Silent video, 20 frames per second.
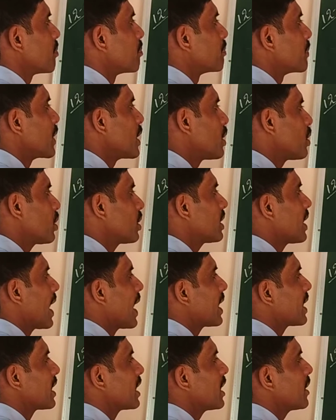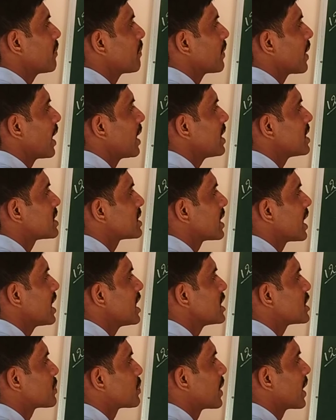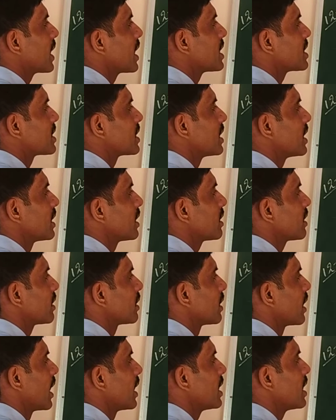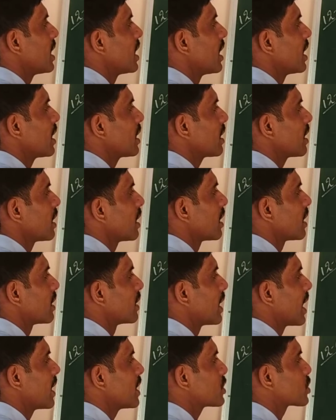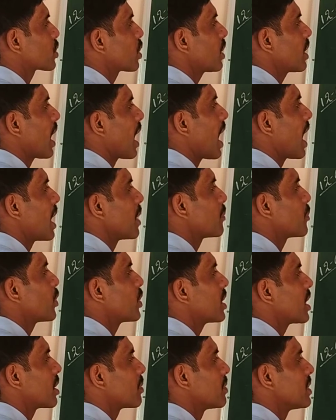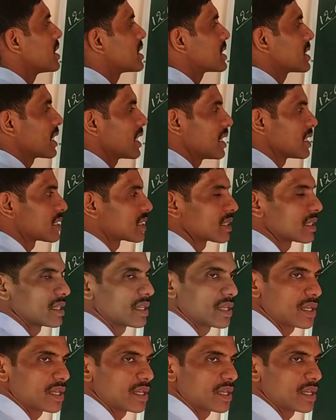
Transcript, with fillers: Below that, if any cell is present here, any layer, that is called hypodermal cells.